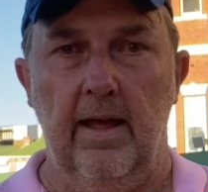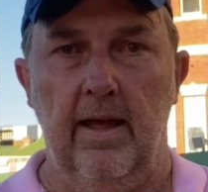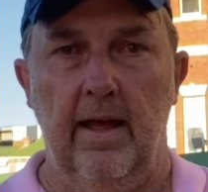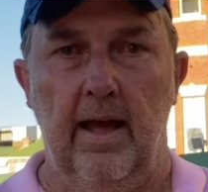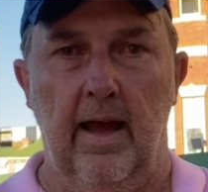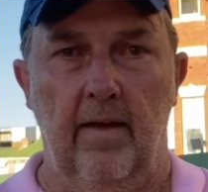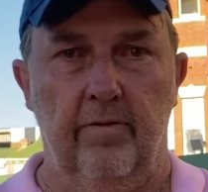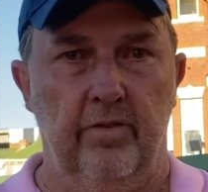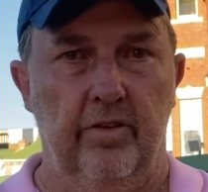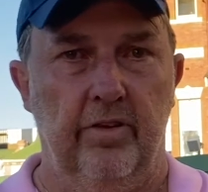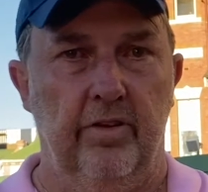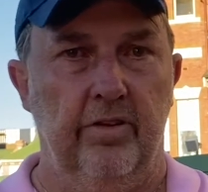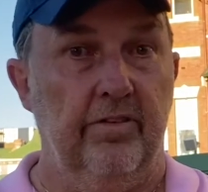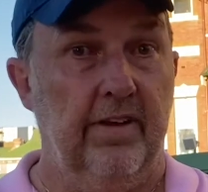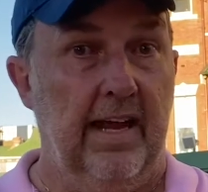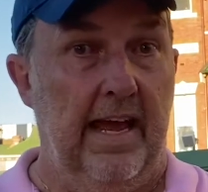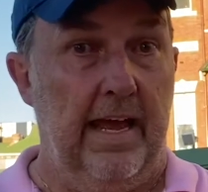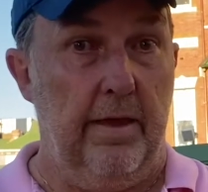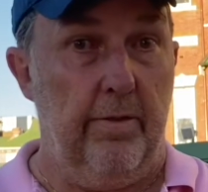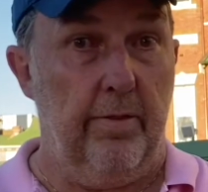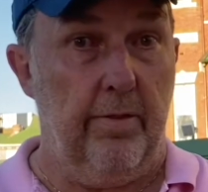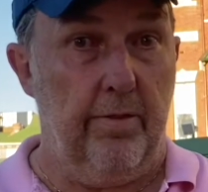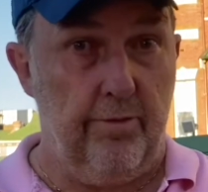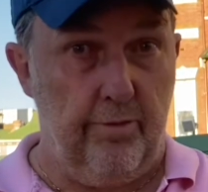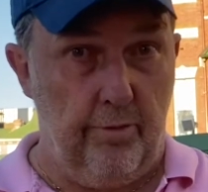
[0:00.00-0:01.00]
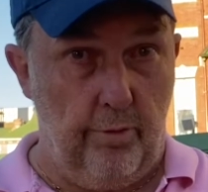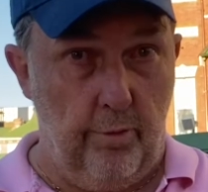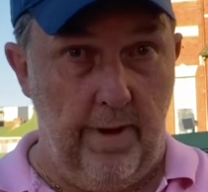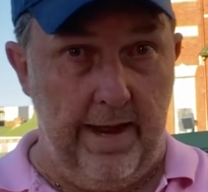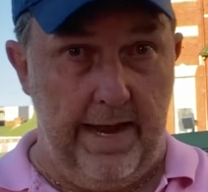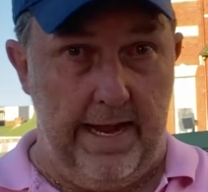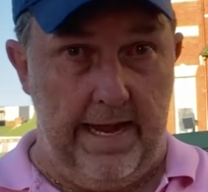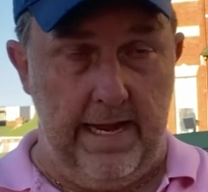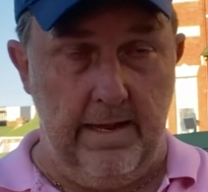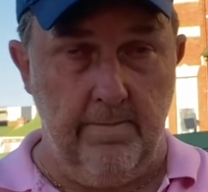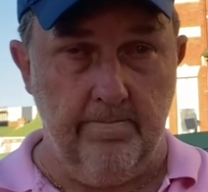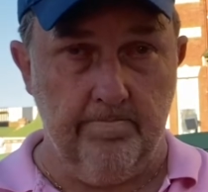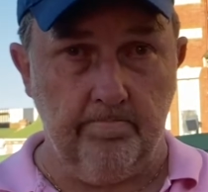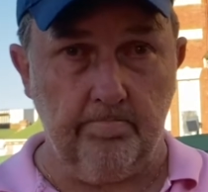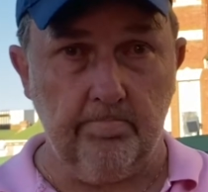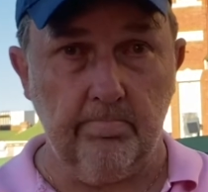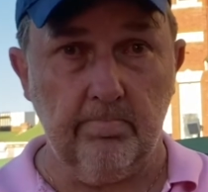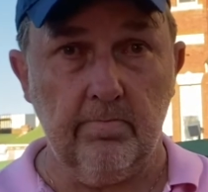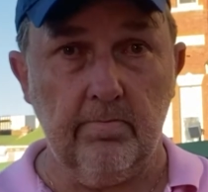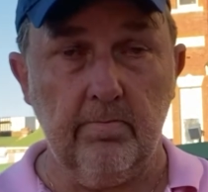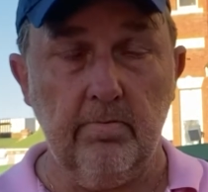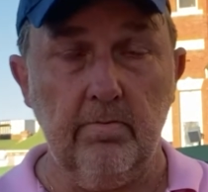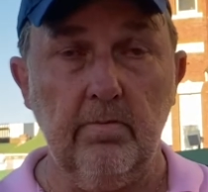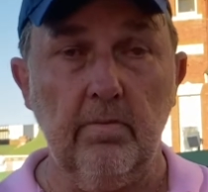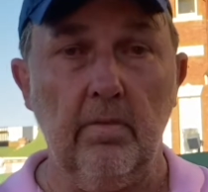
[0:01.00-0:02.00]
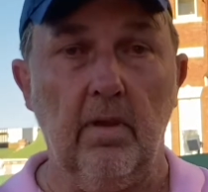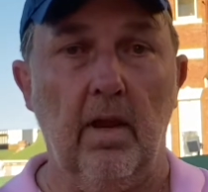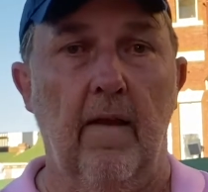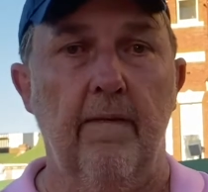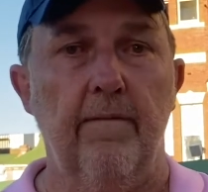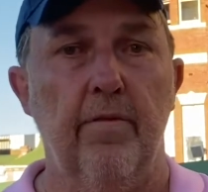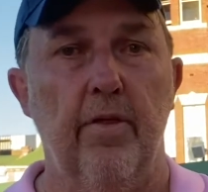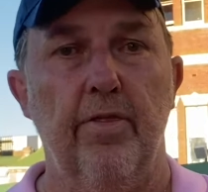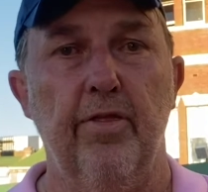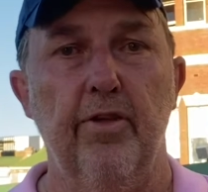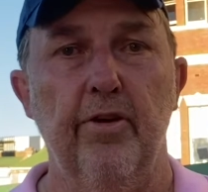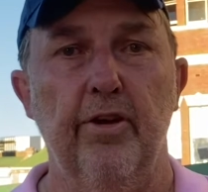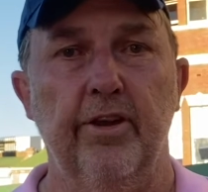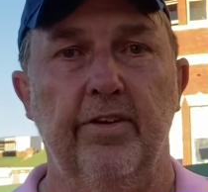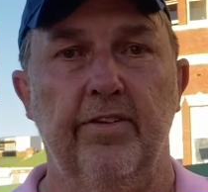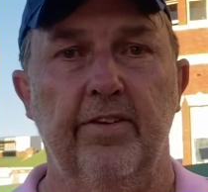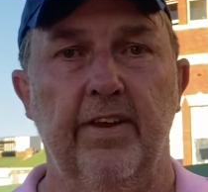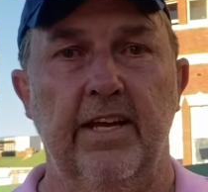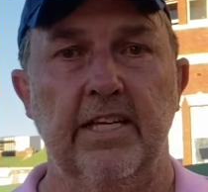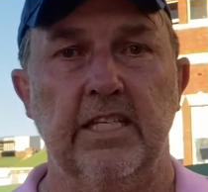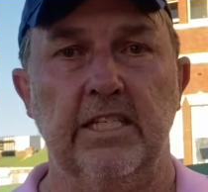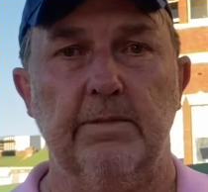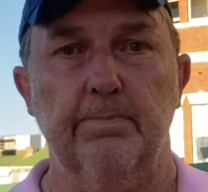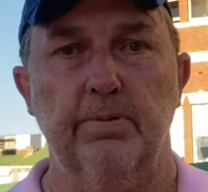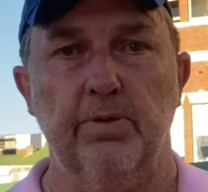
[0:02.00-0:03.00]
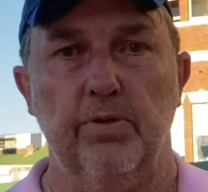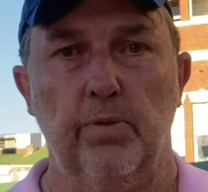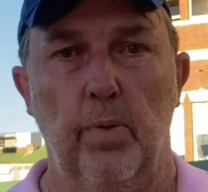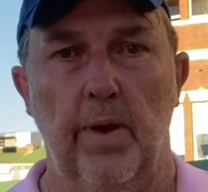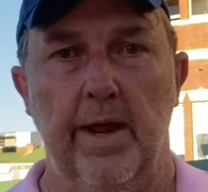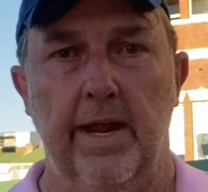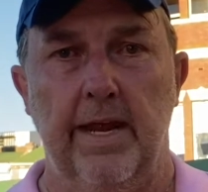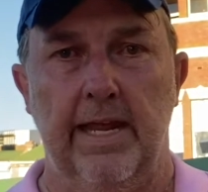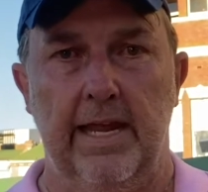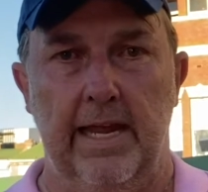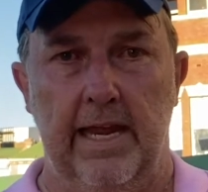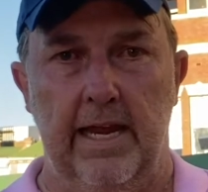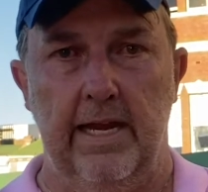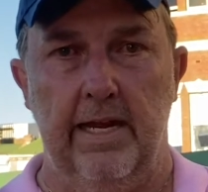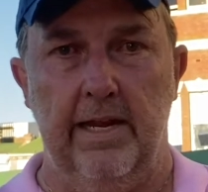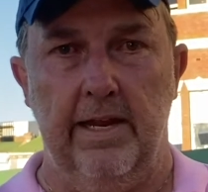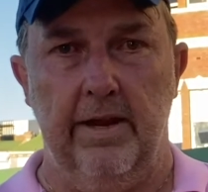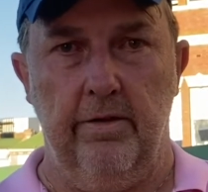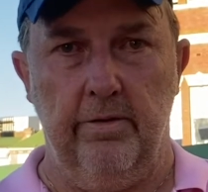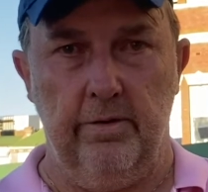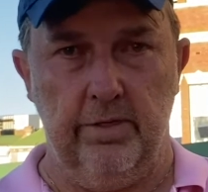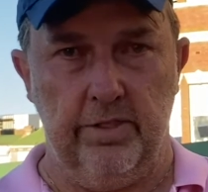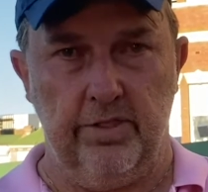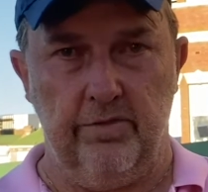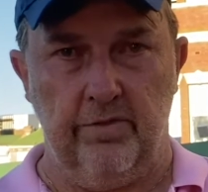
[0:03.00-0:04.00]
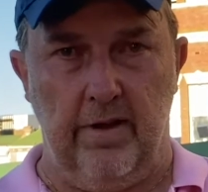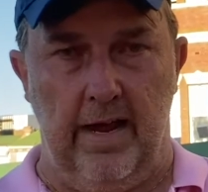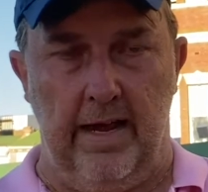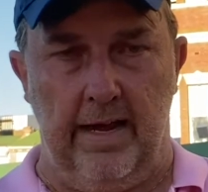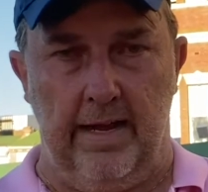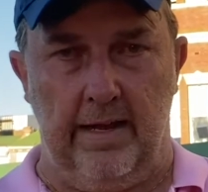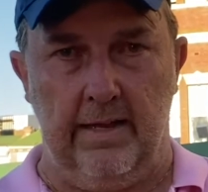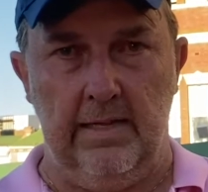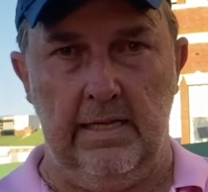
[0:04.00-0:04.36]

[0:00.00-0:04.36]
after the day 3 of the third test between India and Australia,